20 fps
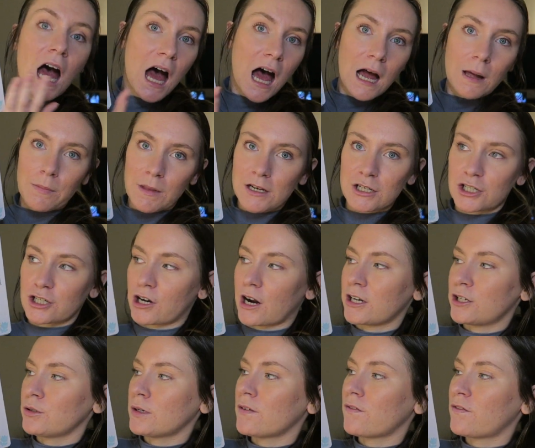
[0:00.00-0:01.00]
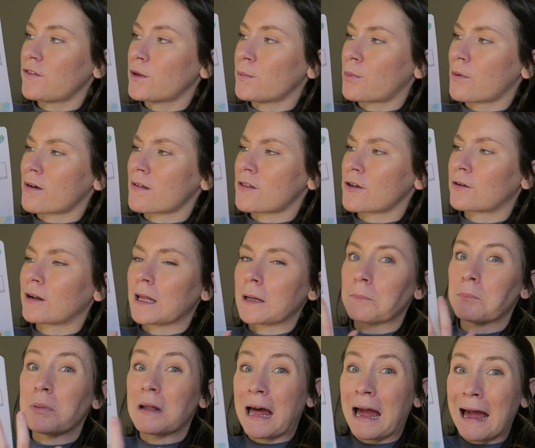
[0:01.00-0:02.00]
I'm not sure. I do have a few books that are
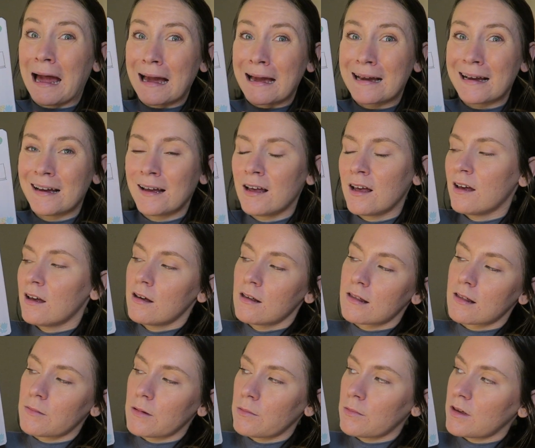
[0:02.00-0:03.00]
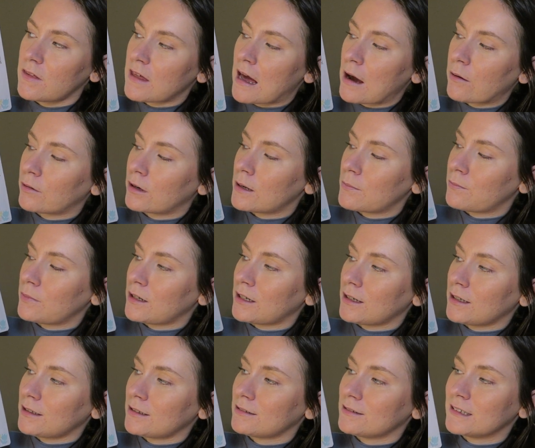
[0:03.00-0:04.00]
like black, so maybe that wouldn't
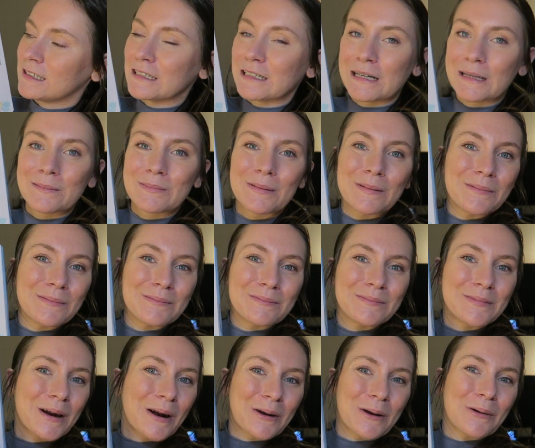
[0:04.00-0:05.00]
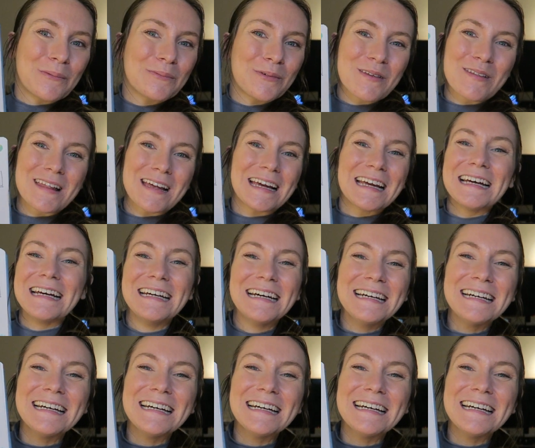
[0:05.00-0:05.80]
be good, but I don't know, we'll see.